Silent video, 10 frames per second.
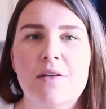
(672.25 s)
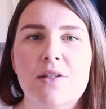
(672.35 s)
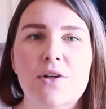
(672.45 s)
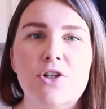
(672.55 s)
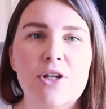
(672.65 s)

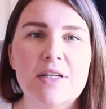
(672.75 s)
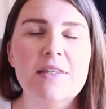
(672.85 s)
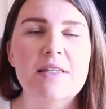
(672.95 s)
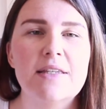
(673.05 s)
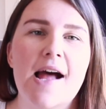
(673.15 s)
So
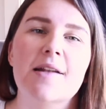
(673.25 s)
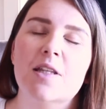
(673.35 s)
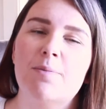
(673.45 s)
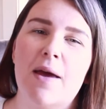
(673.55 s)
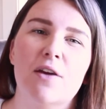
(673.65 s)
just the sound
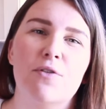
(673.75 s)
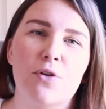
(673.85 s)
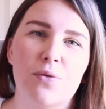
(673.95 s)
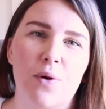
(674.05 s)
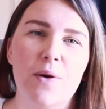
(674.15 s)
in the back of your
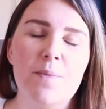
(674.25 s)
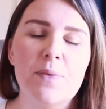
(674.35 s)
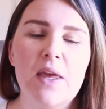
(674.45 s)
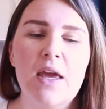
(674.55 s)
throat.